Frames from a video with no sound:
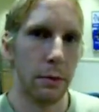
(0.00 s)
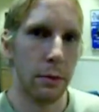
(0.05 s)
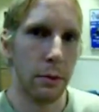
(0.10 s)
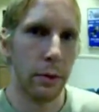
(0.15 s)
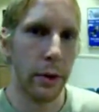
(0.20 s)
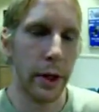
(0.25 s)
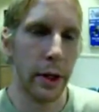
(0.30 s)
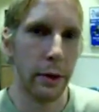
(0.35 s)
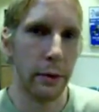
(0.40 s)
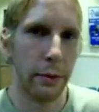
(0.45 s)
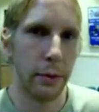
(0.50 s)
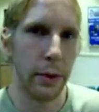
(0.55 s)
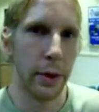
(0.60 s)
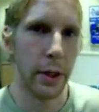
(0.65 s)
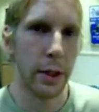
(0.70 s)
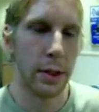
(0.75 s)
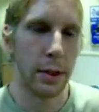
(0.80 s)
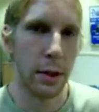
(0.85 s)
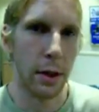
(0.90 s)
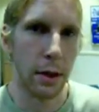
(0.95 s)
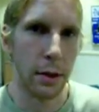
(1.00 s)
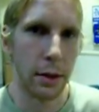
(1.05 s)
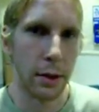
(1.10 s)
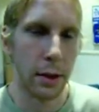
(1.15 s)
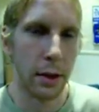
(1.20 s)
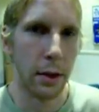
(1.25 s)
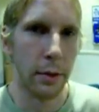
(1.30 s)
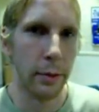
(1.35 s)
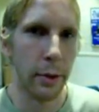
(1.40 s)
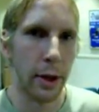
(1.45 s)
waiting for any songs to
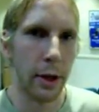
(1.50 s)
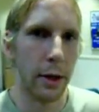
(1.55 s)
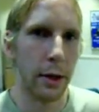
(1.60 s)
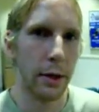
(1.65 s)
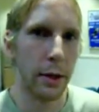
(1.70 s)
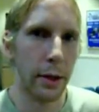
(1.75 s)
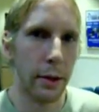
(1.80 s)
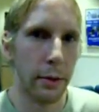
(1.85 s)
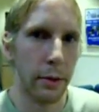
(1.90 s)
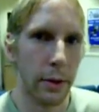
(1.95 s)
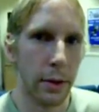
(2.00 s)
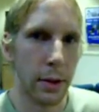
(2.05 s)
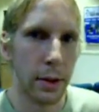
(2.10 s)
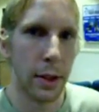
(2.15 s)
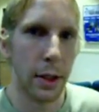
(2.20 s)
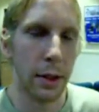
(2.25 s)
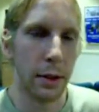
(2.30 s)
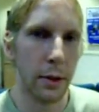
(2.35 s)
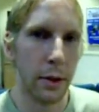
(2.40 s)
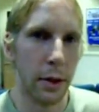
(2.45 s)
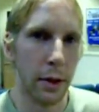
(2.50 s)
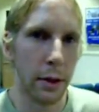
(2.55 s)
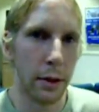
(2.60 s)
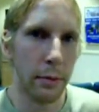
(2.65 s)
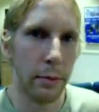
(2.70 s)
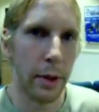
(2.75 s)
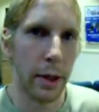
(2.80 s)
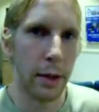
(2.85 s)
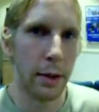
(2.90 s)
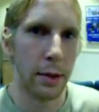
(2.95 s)
come on, and they were instead talking
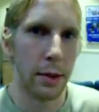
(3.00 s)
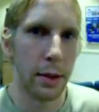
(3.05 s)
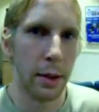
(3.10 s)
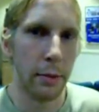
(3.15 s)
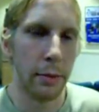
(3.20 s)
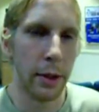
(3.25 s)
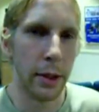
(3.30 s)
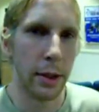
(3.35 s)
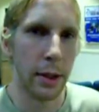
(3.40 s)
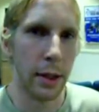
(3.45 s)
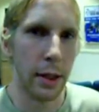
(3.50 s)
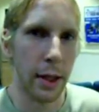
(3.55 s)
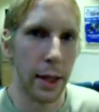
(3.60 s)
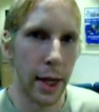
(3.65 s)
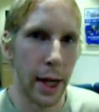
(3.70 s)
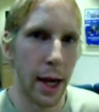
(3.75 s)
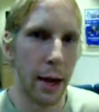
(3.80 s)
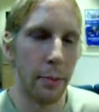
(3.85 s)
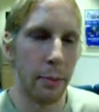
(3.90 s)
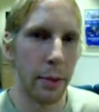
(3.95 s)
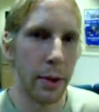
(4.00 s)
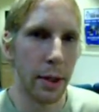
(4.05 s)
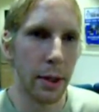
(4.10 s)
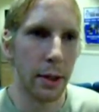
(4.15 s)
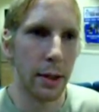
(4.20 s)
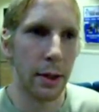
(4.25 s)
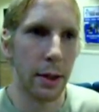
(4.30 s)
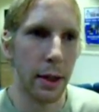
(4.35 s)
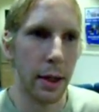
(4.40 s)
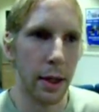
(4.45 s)
about something that had happened.
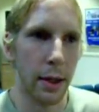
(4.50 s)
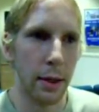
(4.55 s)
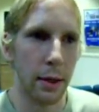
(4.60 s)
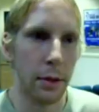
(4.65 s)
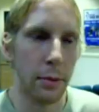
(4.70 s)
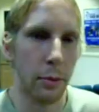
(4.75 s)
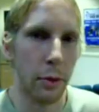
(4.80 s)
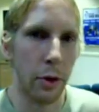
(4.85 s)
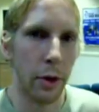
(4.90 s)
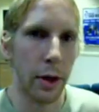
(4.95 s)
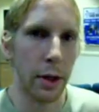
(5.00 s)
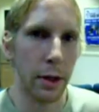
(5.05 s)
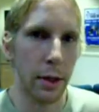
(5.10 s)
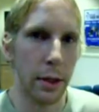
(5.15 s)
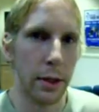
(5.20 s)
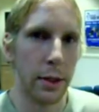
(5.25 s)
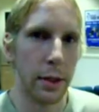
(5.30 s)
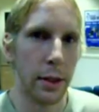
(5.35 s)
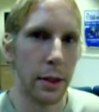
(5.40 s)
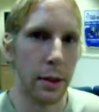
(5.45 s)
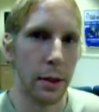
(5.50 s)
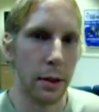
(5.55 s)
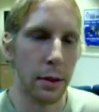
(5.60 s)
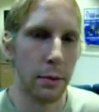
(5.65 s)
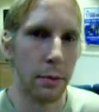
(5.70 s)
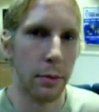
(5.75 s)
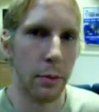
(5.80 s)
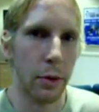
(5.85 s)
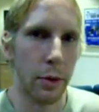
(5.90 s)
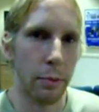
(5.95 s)
And the more I listened, the
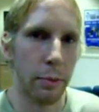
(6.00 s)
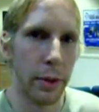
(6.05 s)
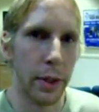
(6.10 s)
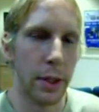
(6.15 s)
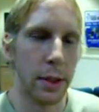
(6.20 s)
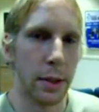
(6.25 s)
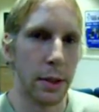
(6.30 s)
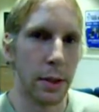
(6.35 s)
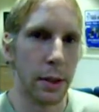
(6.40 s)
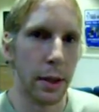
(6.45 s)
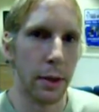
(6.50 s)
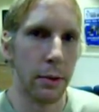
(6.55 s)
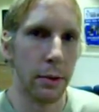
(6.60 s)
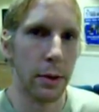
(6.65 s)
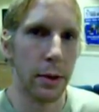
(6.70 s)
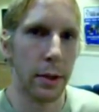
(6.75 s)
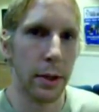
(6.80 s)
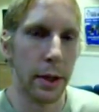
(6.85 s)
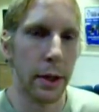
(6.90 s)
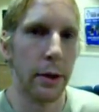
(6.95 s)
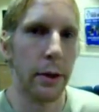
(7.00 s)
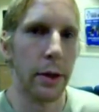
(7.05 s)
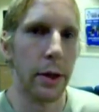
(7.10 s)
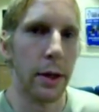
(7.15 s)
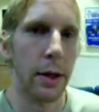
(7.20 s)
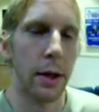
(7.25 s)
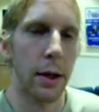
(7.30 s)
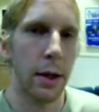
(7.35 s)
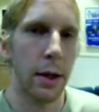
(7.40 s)
more pieces I was hearing.